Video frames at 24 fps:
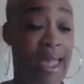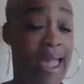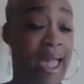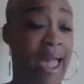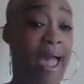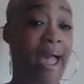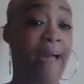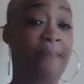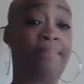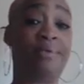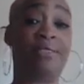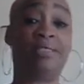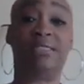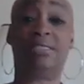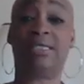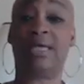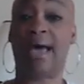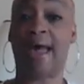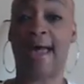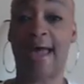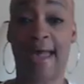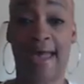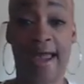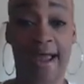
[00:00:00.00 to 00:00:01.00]
It happens
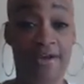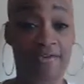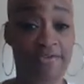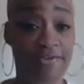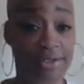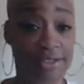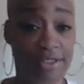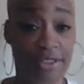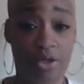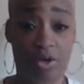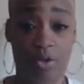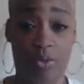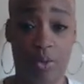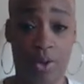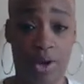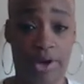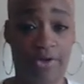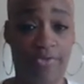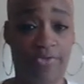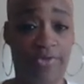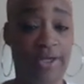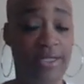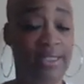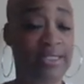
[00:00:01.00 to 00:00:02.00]
to every single one
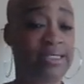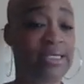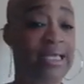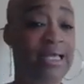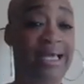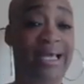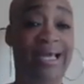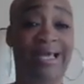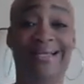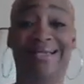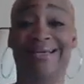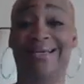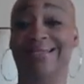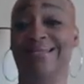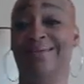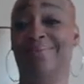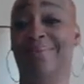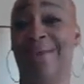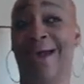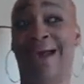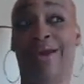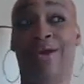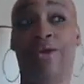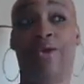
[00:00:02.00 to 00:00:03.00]
of us. It doesn't
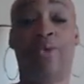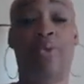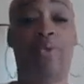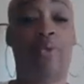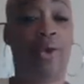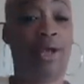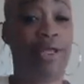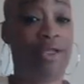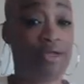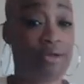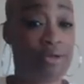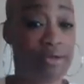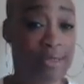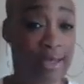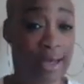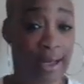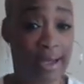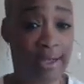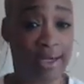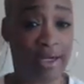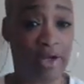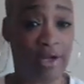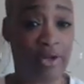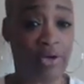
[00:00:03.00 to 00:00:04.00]
matter when you're
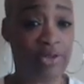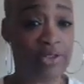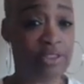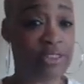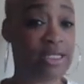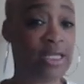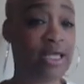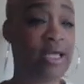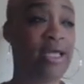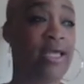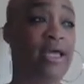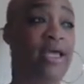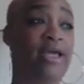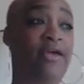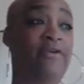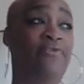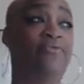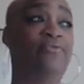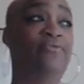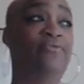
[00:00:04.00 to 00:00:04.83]
diagnosed. It